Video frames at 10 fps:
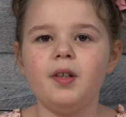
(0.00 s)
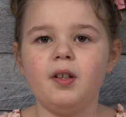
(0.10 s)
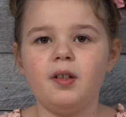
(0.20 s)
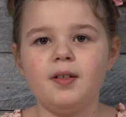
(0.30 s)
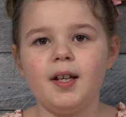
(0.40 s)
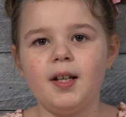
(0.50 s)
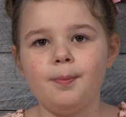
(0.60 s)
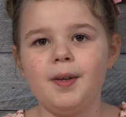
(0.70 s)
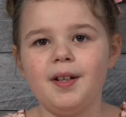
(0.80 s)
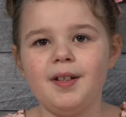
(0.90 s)
want to take a
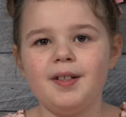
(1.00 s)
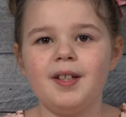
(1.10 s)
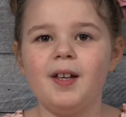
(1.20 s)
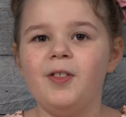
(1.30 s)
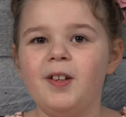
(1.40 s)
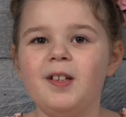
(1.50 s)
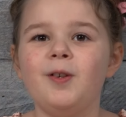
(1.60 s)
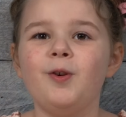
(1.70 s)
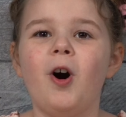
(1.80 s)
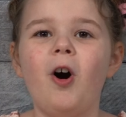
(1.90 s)
minute and say
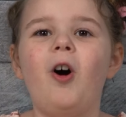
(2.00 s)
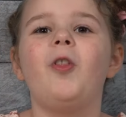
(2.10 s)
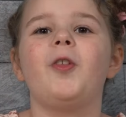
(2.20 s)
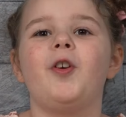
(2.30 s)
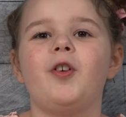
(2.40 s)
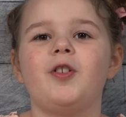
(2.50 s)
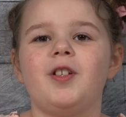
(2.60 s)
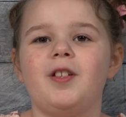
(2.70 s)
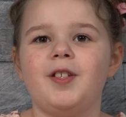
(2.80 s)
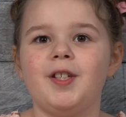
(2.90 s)
thank you to all the
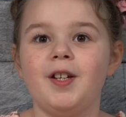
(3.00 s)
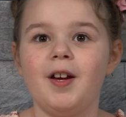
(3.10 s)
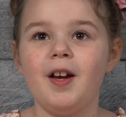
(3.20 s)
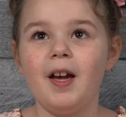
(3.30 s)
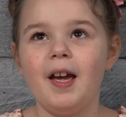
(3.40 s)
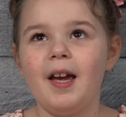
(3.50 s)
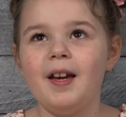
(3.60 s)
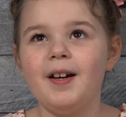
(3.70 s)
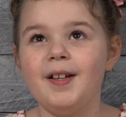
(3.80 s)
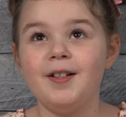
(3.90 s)
nurses.
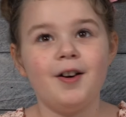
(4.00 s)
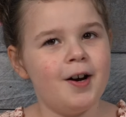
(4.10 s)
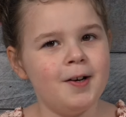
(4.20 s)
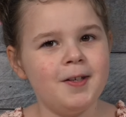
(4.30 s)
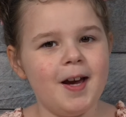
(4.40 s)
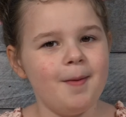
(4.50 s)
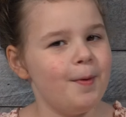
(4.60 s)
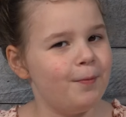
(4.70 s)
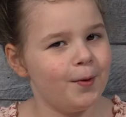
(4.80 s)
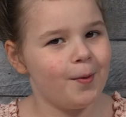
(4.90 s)
And Auntie M,
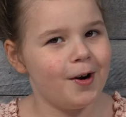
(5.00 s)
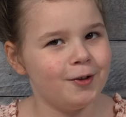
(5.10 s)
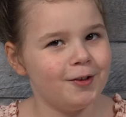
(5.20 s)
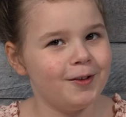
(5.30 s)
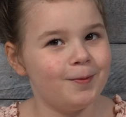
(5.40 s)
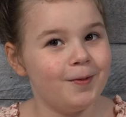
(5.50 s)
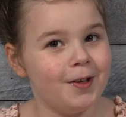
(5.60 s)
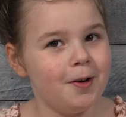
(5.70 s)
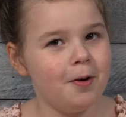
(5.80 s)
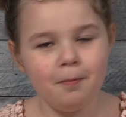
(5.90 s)
if you're watching this
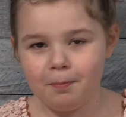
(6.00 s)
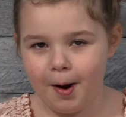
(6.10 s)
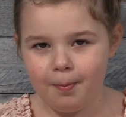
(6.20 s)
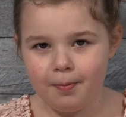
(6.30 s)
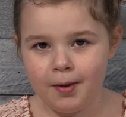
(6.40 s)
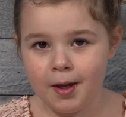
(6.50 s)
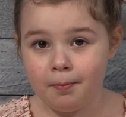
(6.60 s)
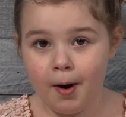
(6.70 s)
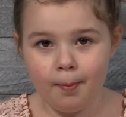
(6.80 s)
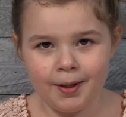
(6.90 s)
video, probably
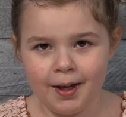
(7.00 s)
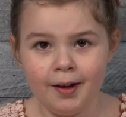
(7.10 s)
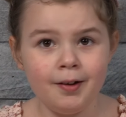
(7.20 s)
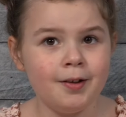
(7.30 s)
Probably can't